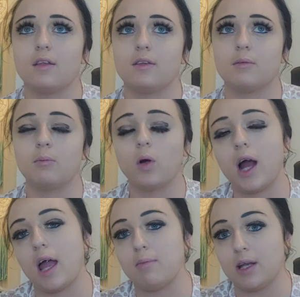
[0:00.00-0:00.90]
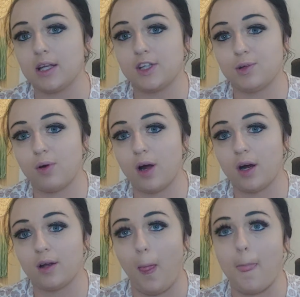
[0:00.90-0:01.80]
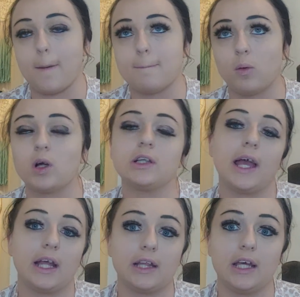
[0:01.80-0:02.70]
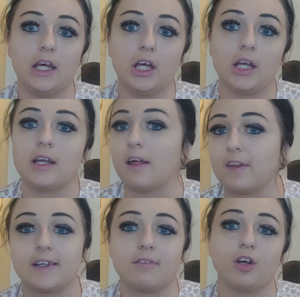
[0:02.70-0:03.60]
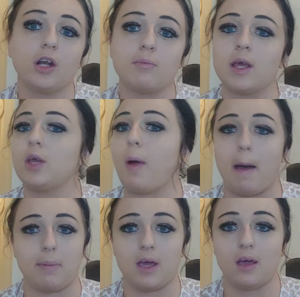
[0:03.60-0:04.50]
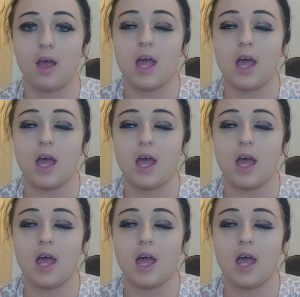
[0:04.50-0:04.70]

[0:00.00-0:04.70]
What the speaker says: the more high maintenance you are, the more likely nothing's ever going to make you happy.